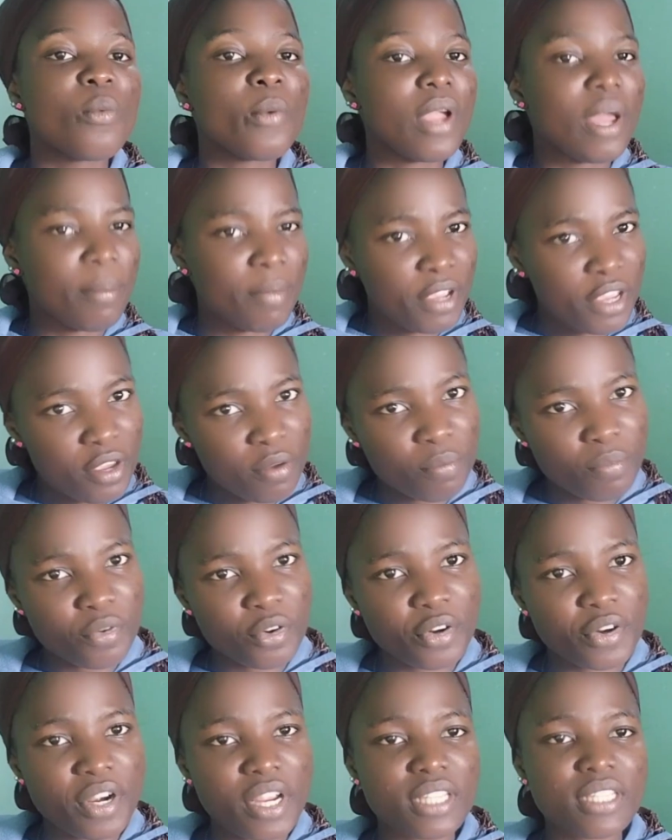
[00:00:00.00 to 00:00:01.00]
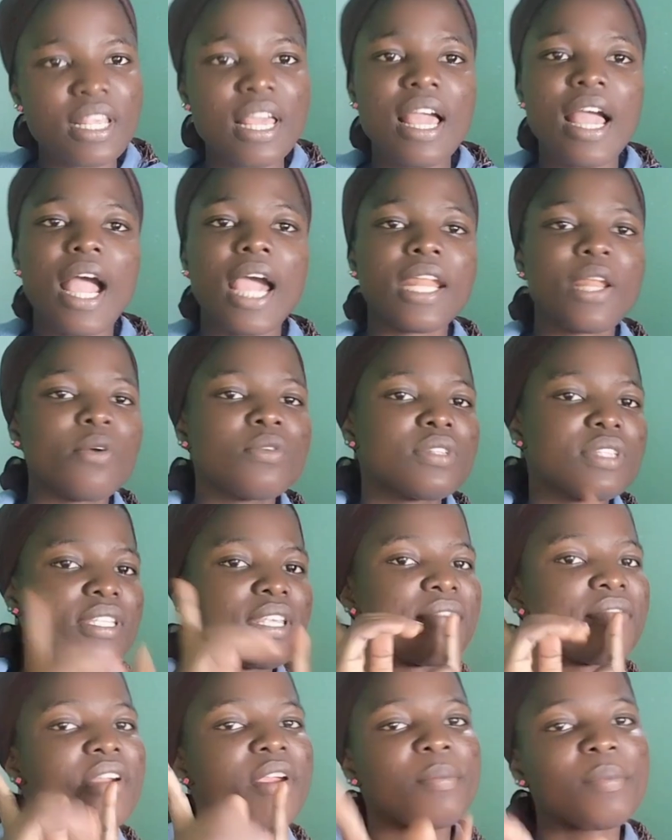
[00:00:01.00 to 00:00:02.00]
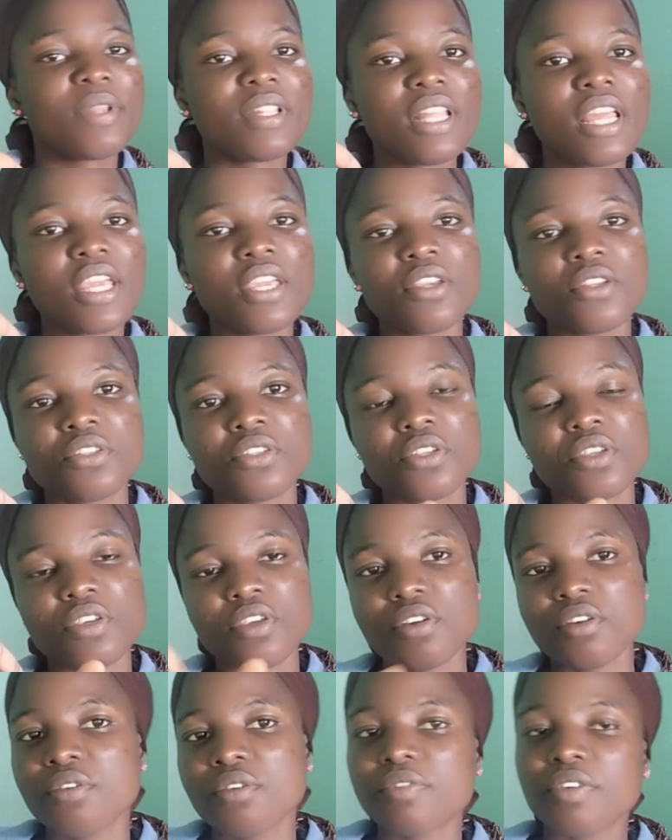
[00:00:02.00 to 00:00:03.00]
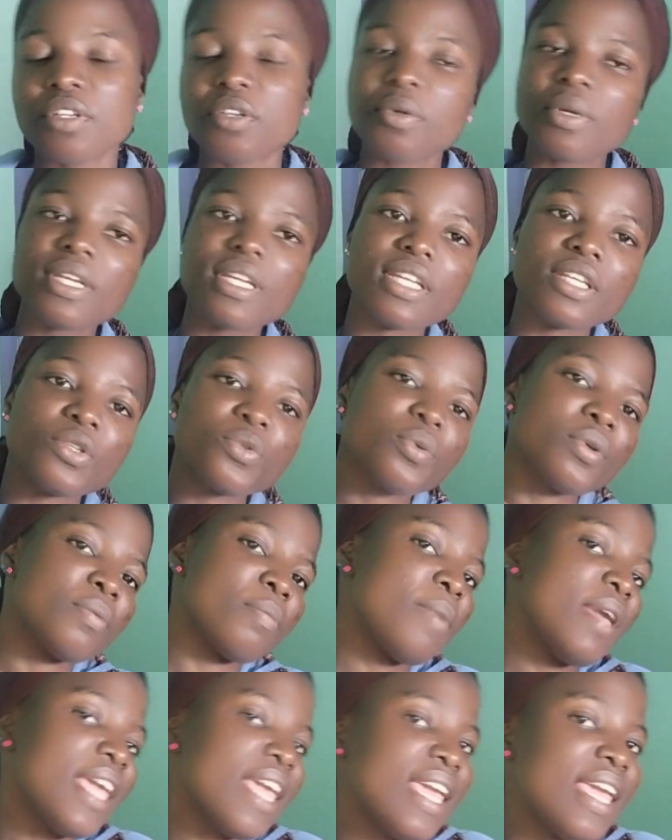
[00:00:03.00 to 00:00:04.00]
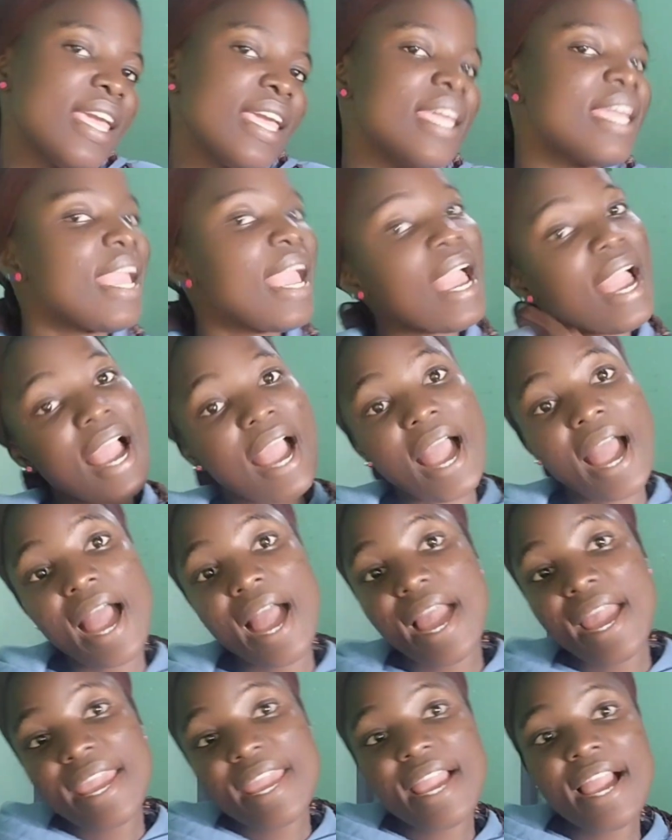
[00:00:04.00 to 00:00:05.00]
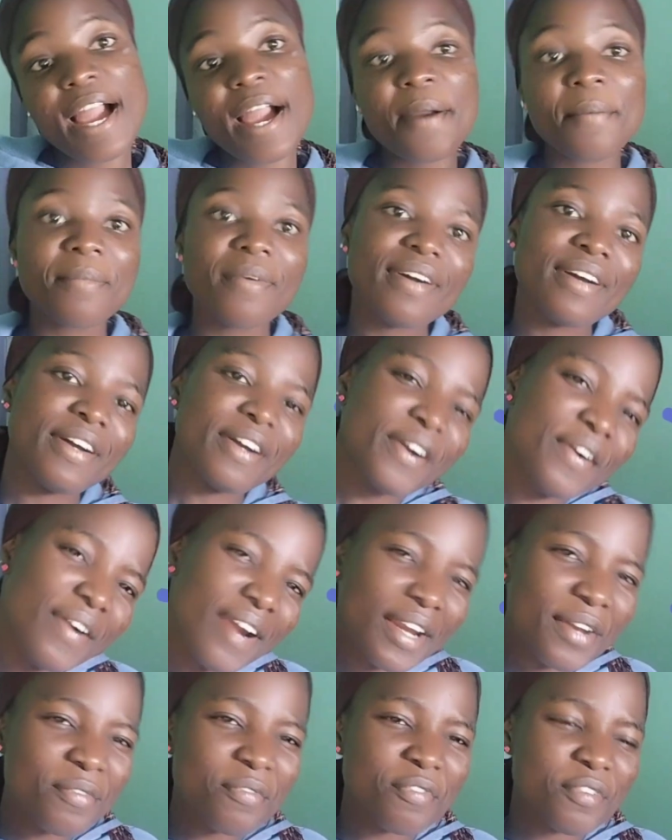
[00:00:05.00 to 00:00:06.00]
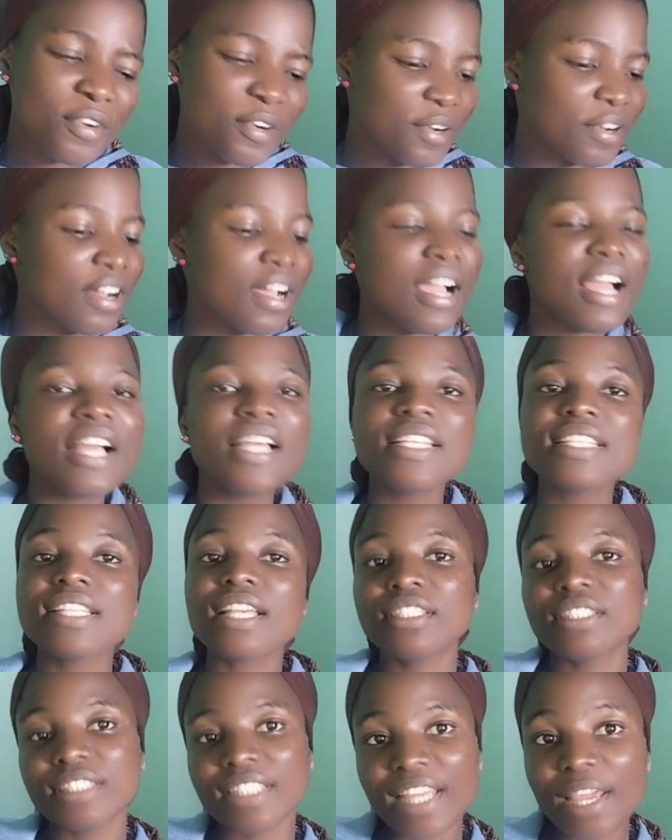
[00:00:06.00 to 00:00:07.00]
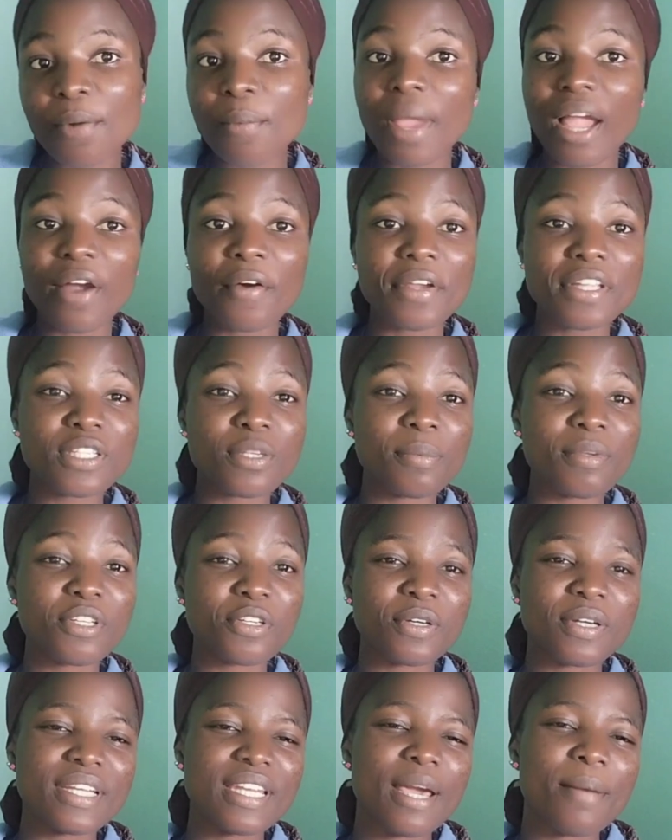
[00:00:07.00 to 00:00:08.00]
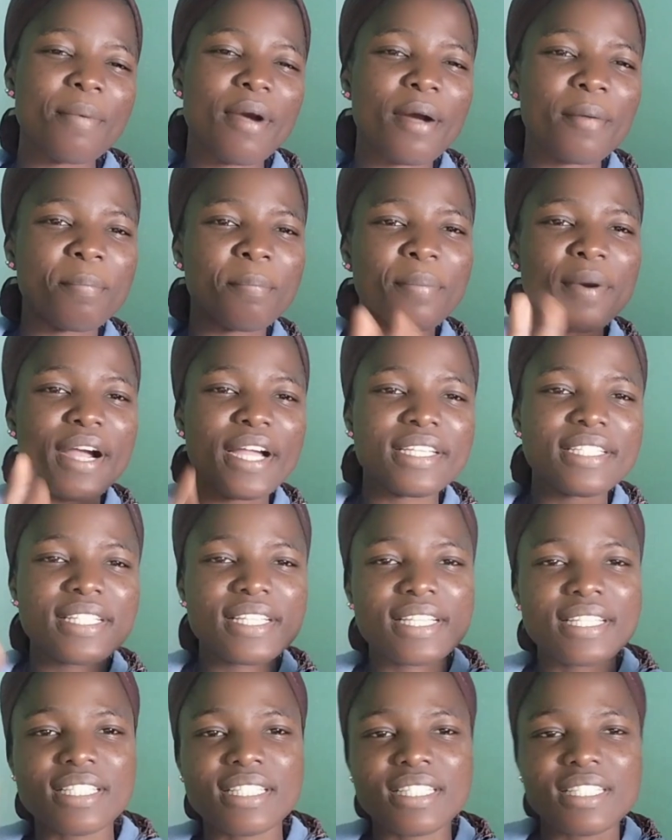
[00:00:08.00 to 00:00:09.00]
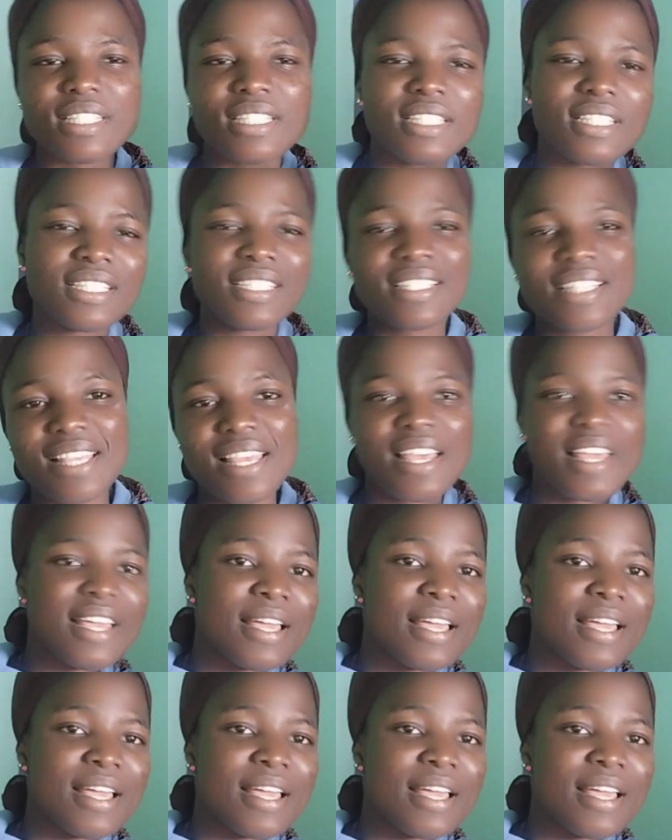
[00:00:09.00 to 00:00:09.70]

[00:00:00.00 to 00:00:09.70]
We are making progress and I want to say very big thank you to you for doing this with me. I am grateful. So today we are going to be talking about patterns